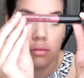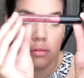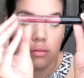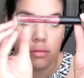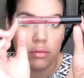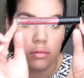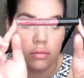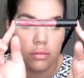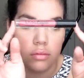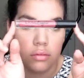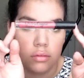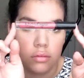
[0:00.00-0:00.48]

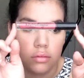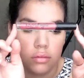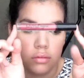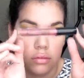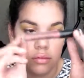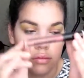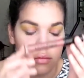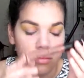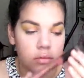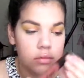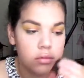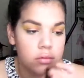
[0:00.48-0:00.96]
Then I used
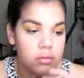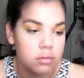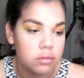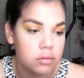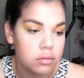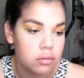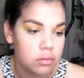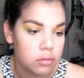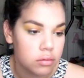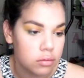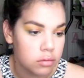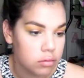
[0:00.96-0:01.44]
the
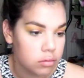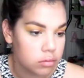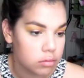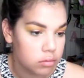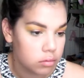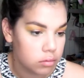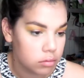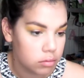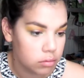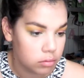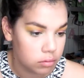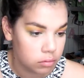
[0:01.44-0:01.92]
NYX Lip
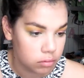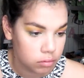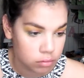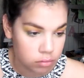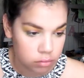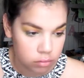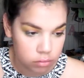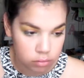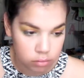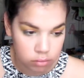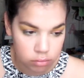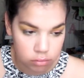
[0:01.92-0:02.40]
Lingerie
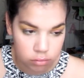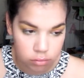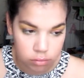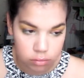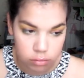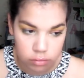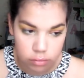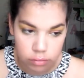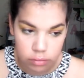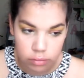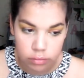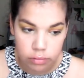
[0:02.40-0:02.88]
liquid
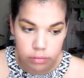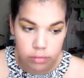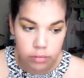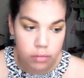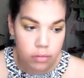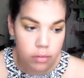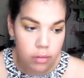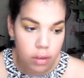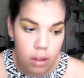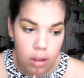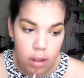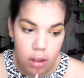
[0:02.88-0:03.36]
lipstick in
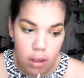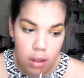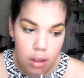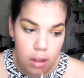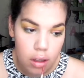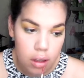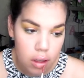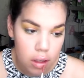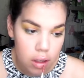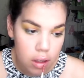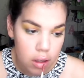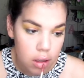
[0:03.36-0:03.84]
the shade
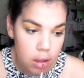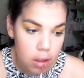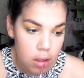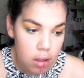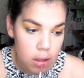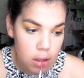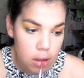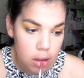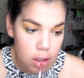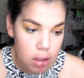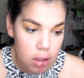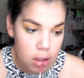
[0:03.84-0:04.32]

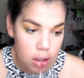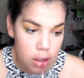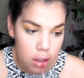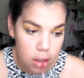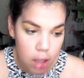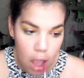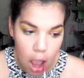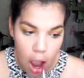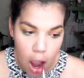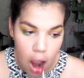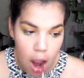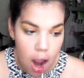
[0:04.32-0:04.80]
Exotic, and I
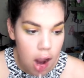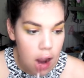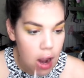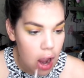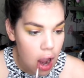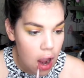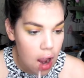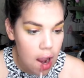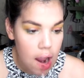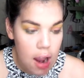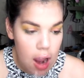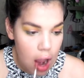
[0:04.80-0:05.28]
absolutely
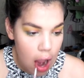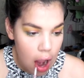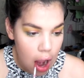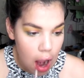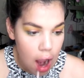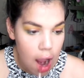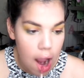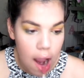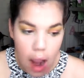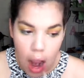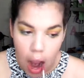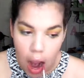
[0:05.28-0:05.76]
love this
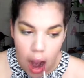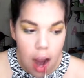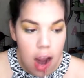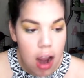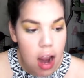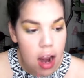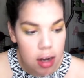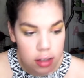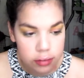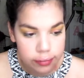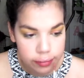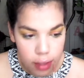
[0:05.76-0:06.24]
liquid lipstick.
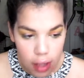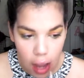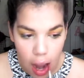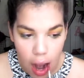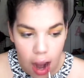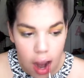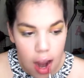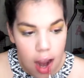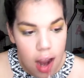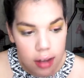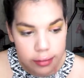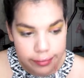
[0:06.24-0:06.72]
It's like
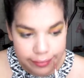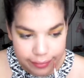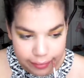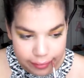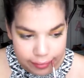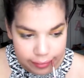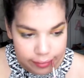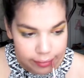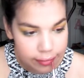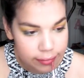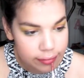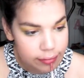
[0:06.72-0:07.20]
one of my favorite
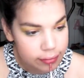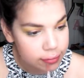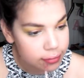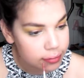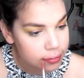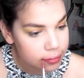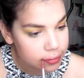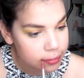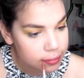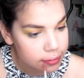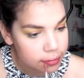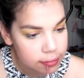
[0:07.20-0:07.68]
things
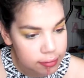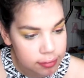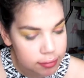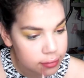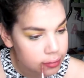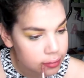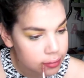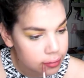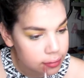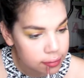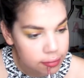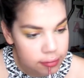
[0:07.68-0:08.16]
ever.
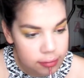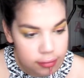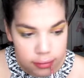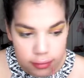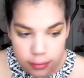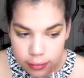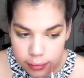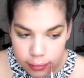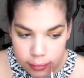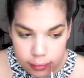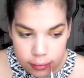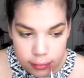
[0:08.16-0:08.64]
It's just
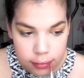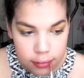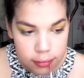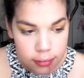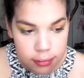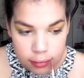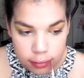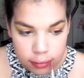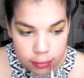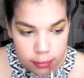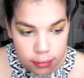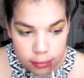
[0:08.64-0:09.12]
not
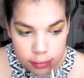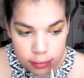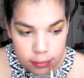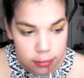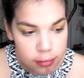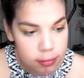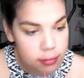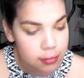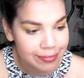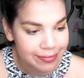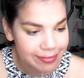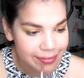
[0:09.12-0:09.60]
a
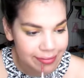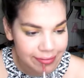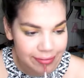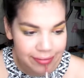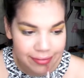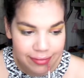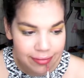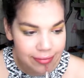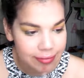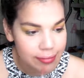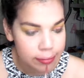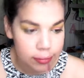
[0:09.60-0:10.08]
red, but it's
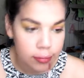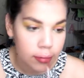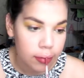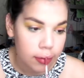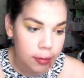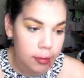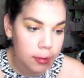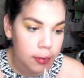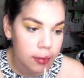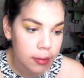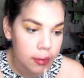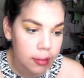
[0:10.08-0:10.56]
not a pink
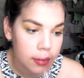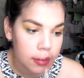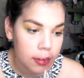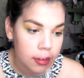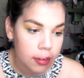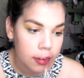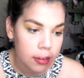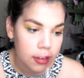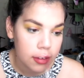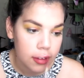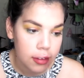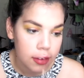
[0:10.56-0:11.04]
either.
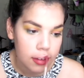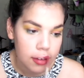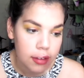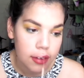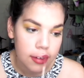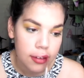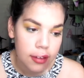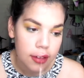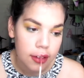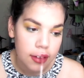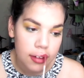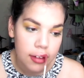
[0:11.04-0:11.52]

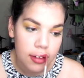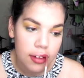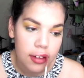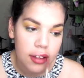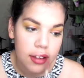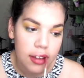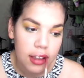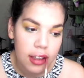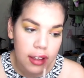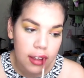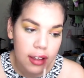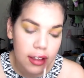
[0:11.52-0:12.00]
It's more of like a
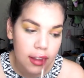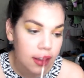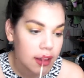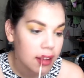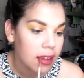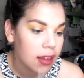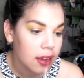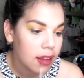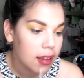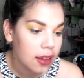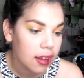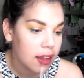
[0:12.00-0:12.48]
brick
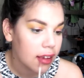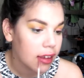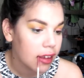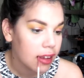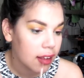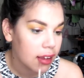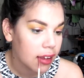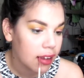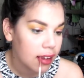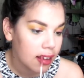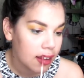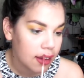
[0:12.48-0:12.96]
red, if
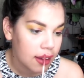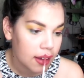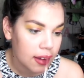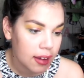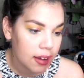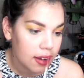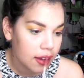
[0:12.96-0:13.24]
anything.